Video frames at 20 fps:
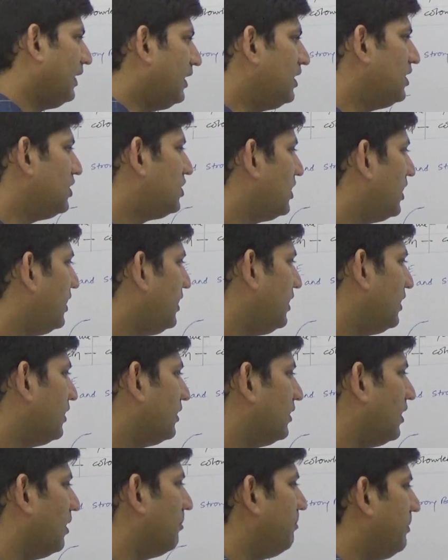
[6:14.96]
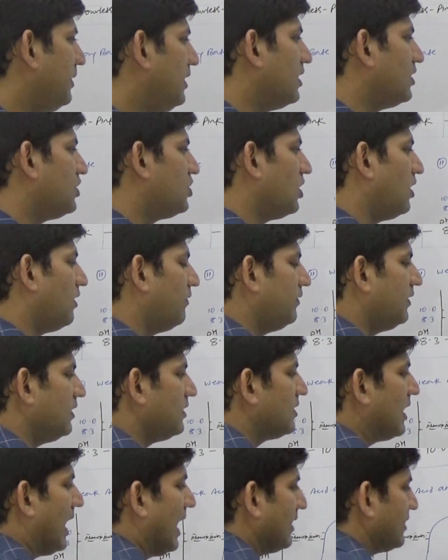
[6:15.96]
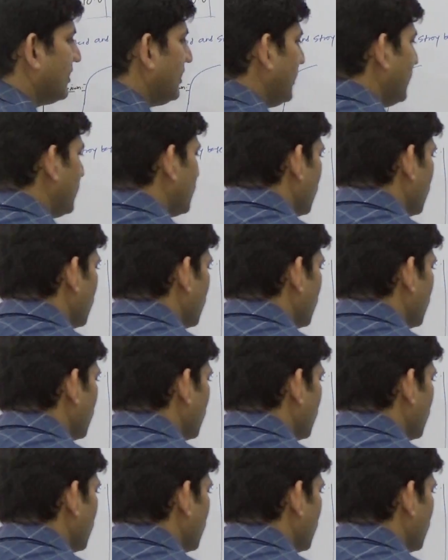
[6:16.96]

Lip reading: Initially the pH of this acid